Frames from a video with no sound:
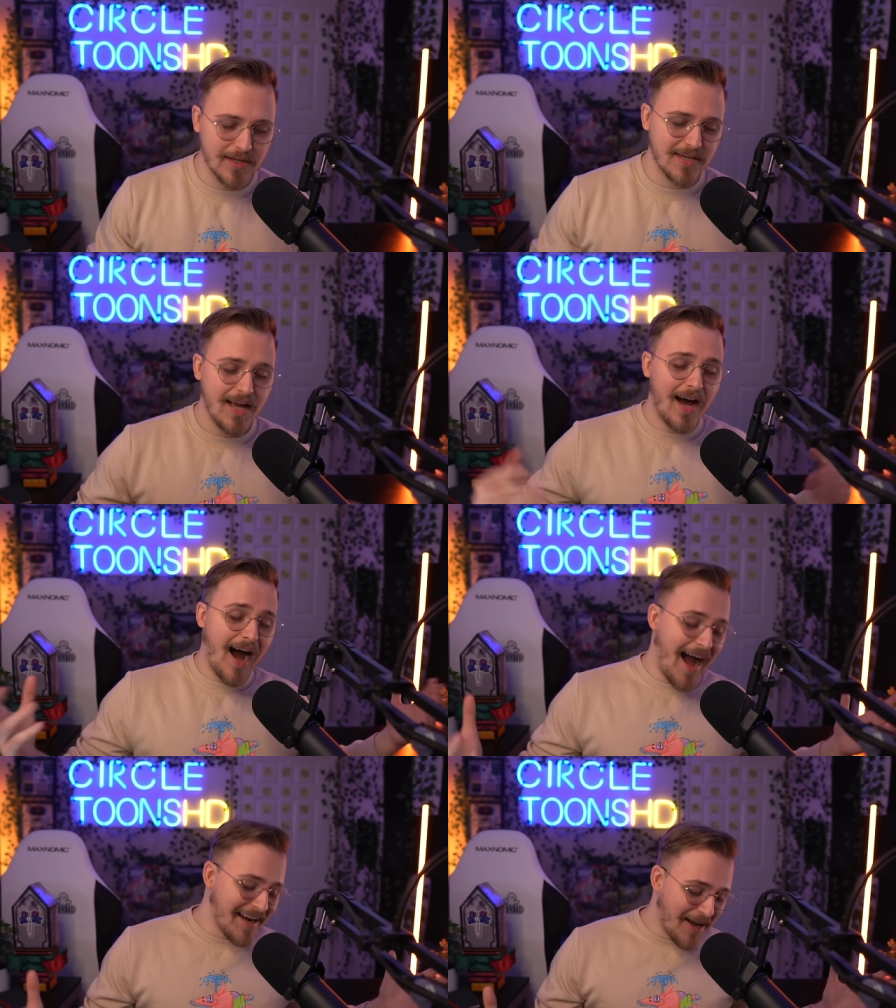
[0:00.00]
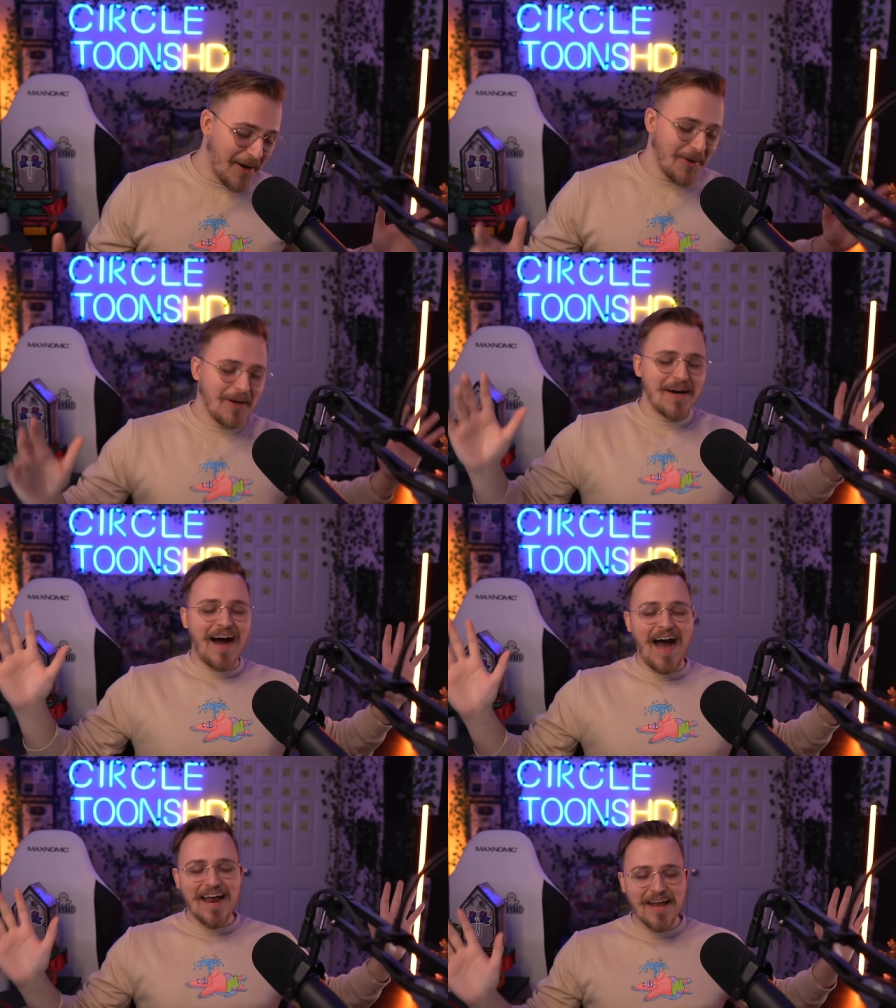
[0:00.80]
which I know,
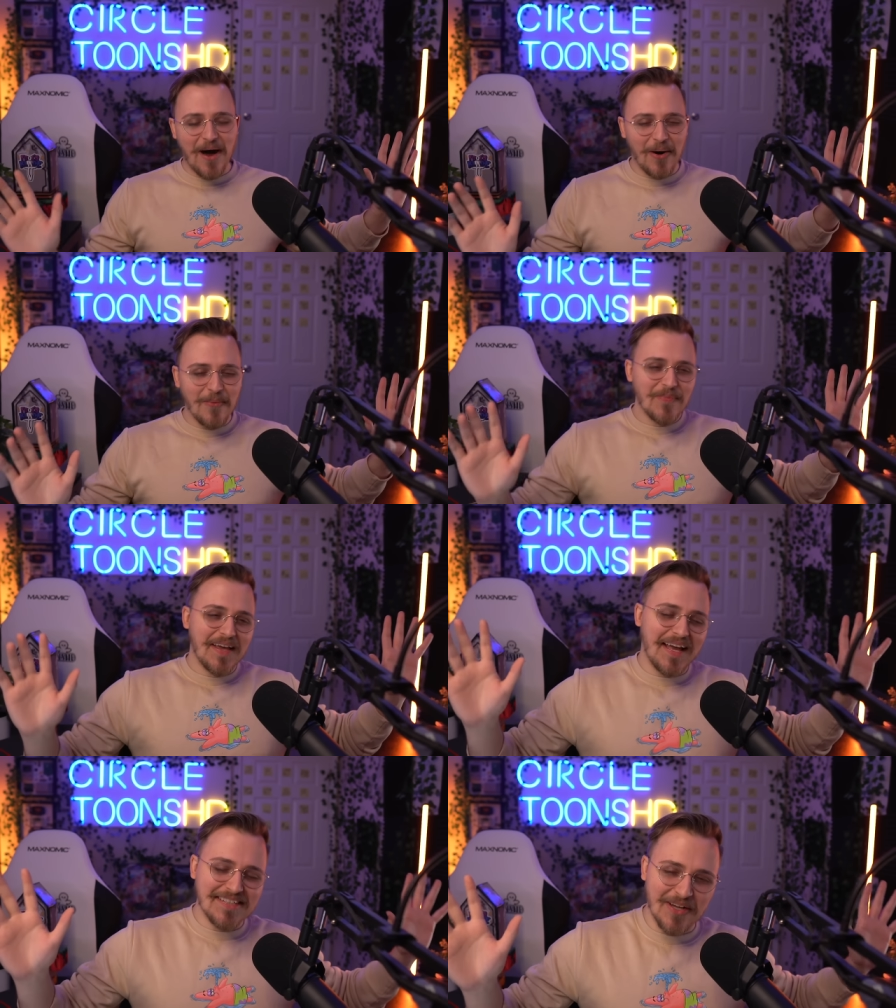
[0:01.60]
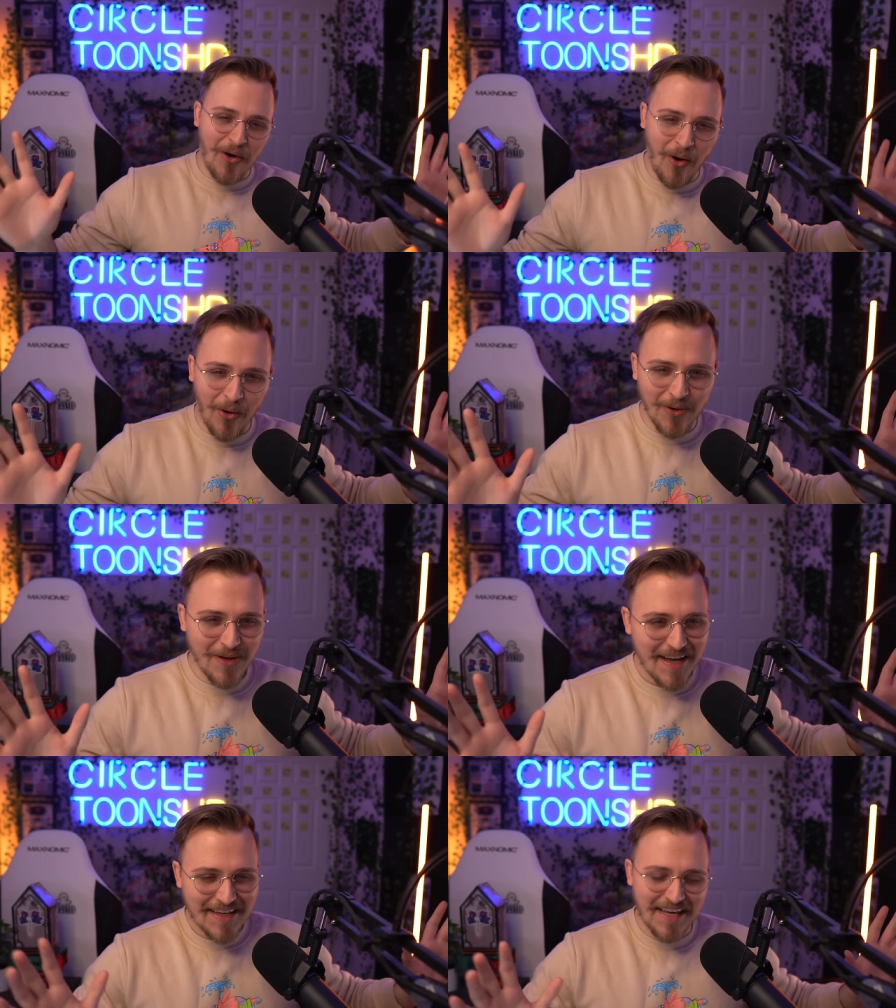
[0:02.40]
I know, it's a
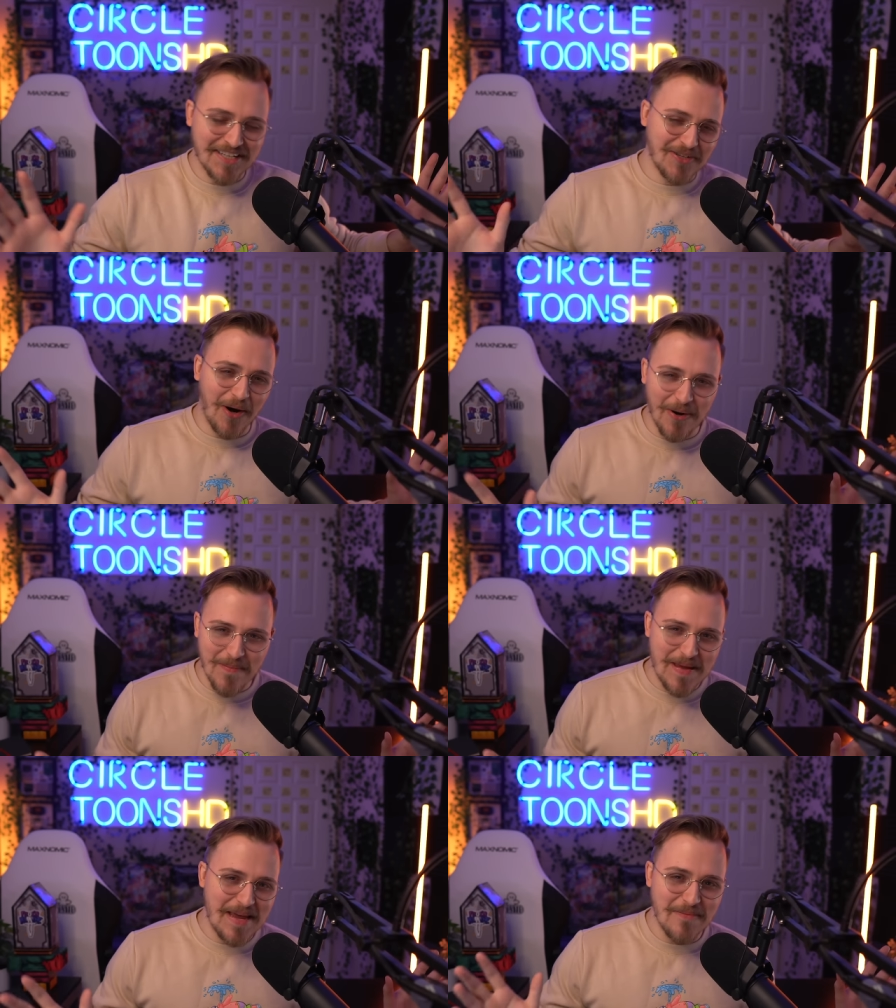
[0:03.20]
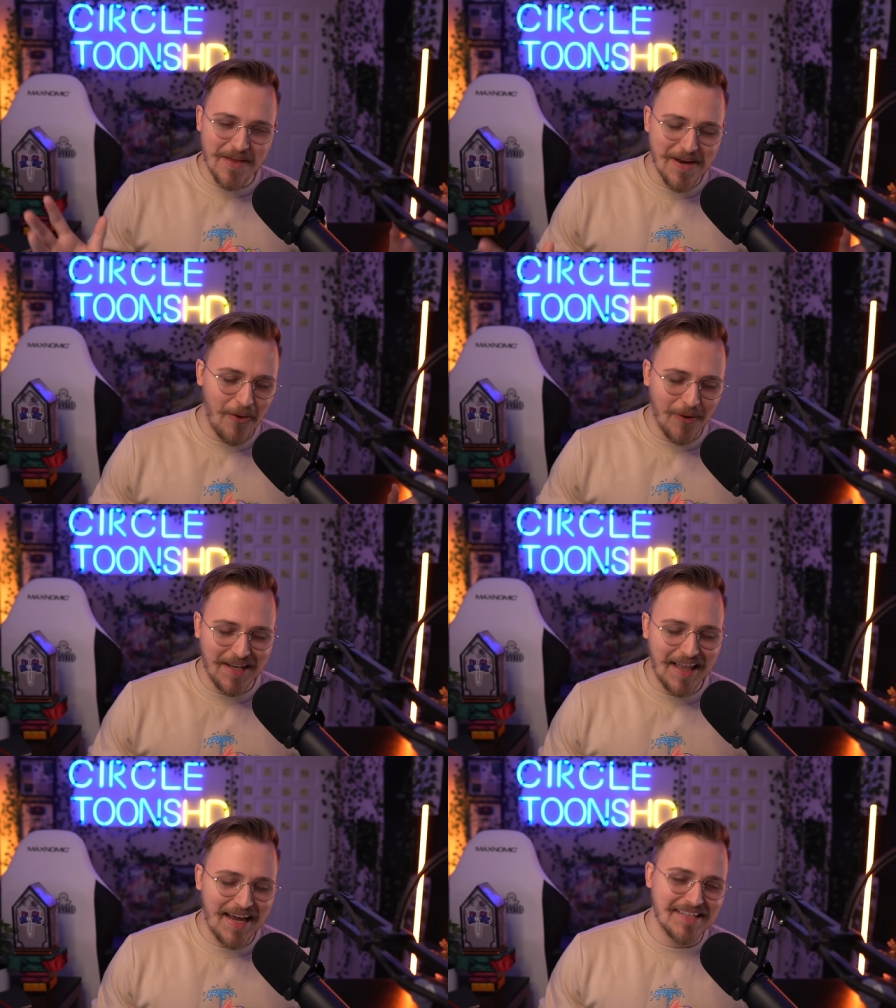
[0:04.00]
whole Kickstarter meme that no one
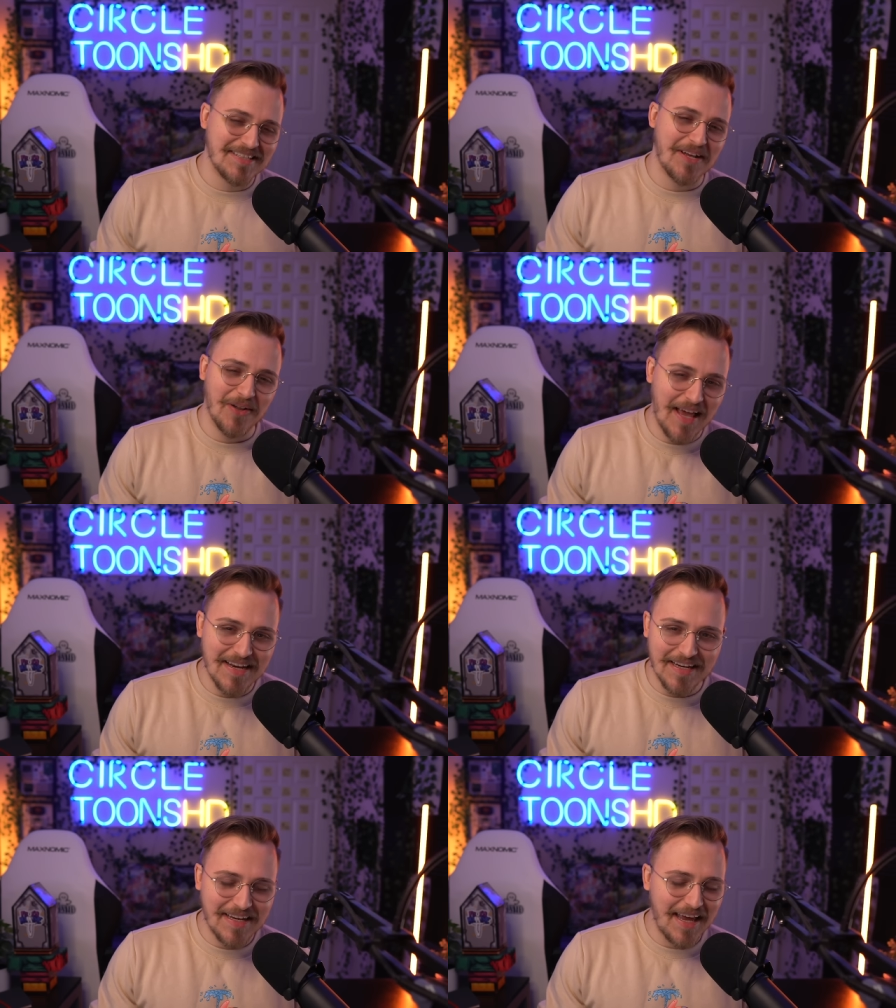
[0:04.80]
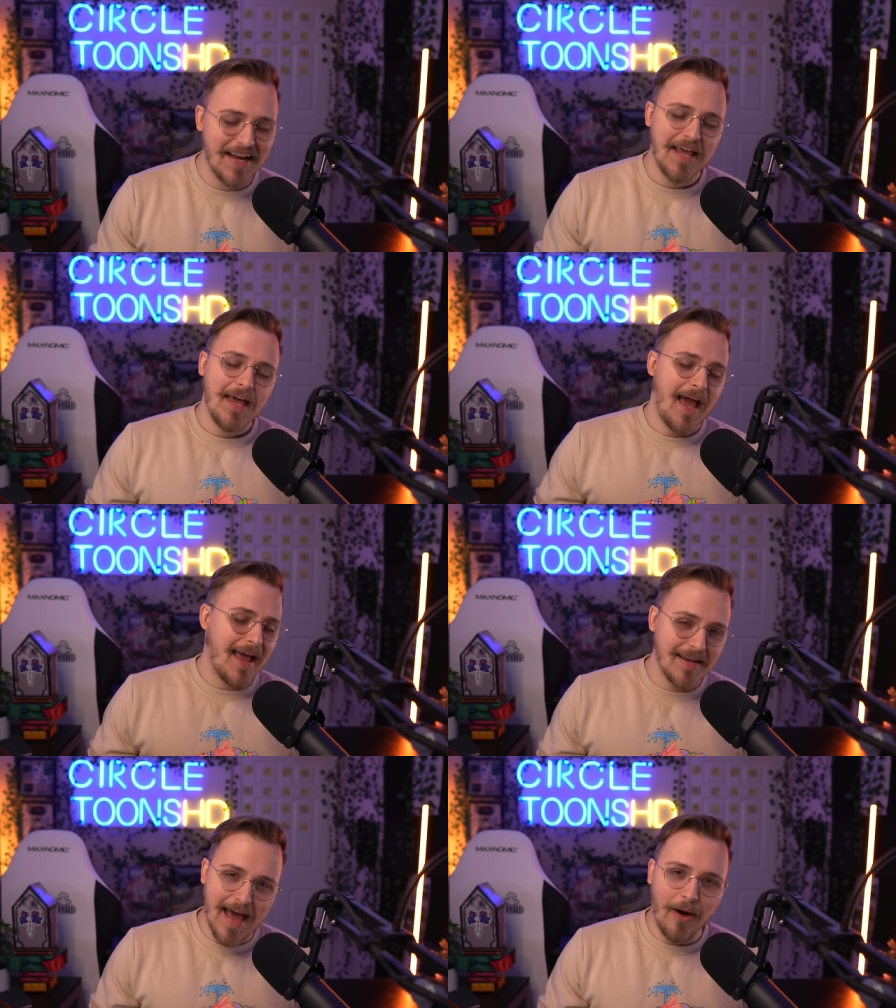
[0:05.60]
lands their landing date,
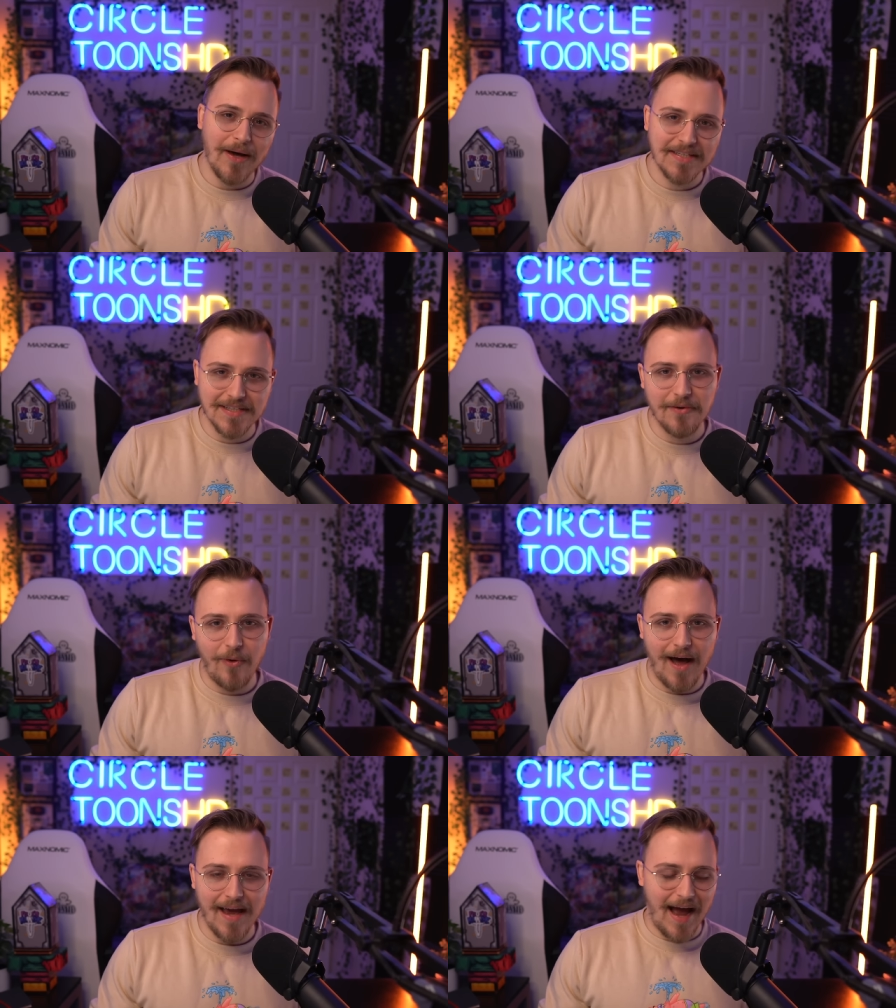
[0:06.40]
and now I see why.